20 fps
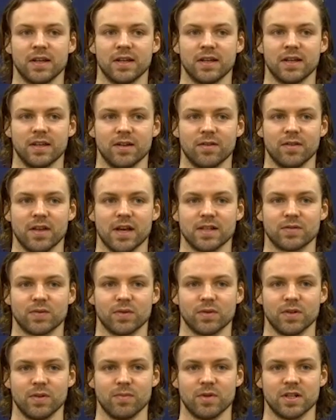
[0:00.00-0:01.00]
you know, that's
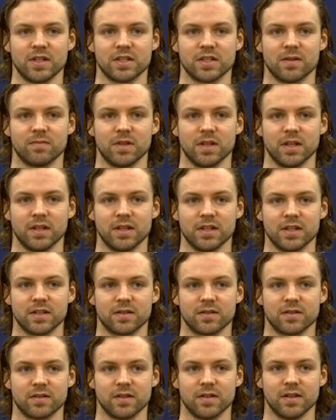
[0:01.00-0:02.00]
really been something
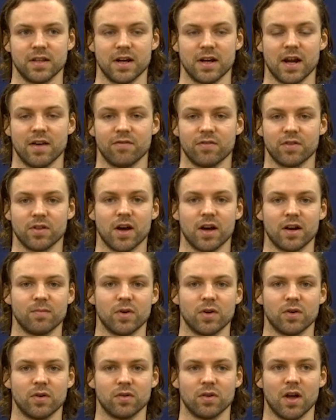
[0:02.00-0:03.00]
that I've thought
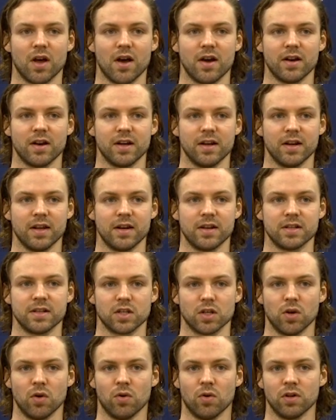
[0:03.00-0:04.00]
about a lot and is a
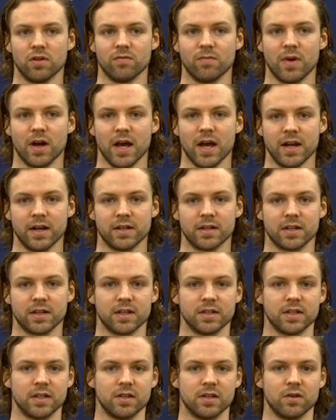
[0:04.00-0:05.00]
goal of mine to
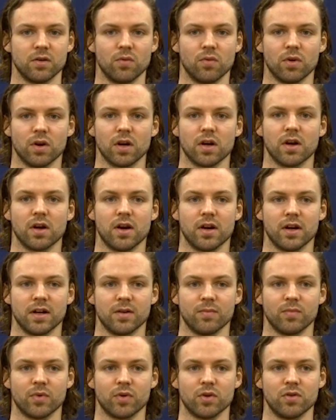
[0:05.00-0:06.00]
continue to work on and
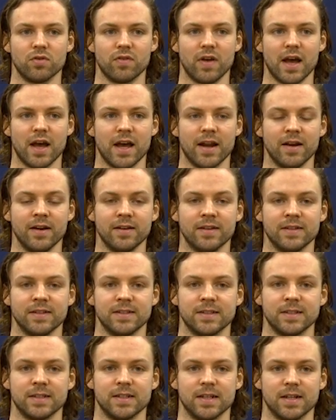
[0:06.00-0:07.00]
improve at
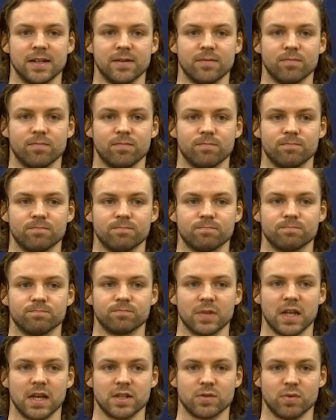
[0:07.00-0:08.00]

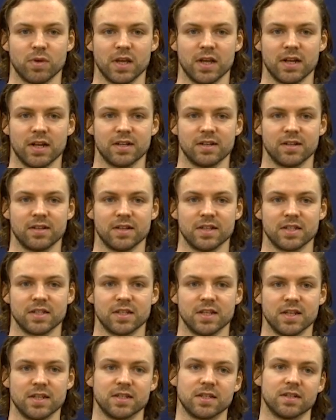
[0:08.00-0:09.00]
as we get into this
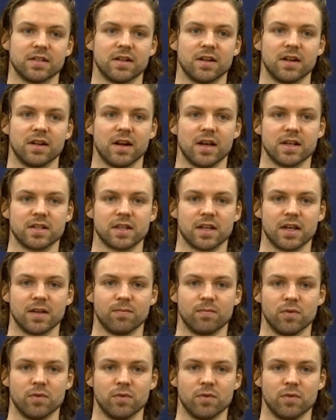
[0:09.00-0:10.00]
season and as I
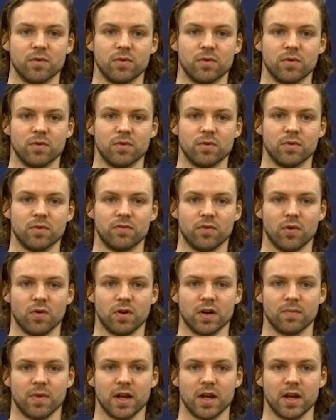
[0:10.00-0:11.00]
move
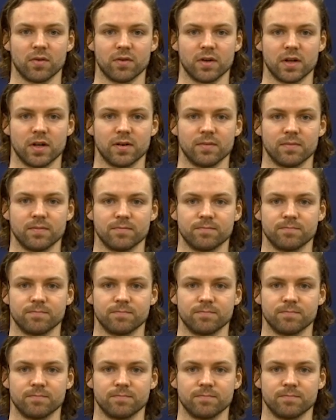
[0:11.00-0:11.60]
forward in my career.